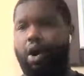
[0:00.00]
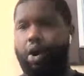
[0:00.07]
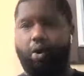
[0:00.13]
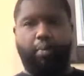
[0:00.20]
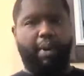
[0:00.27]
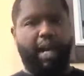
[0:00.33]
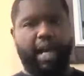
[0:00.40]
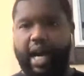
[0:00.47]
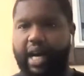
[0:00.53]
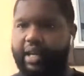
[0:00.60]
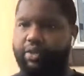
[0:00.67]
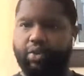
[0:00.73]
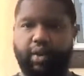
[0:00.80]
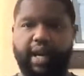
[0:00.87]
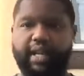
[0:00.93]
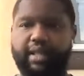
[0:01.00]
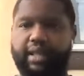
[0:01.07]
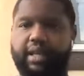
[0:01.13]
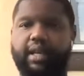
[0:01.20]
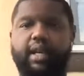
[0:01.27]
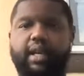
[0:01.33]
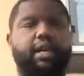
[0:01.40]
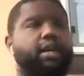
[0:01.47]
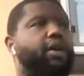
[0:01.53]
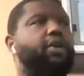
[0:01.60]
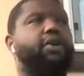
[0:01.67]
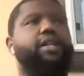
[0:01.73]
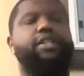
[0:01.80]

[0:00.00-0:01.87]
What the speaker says: Oh my God, it was crazy. Oh,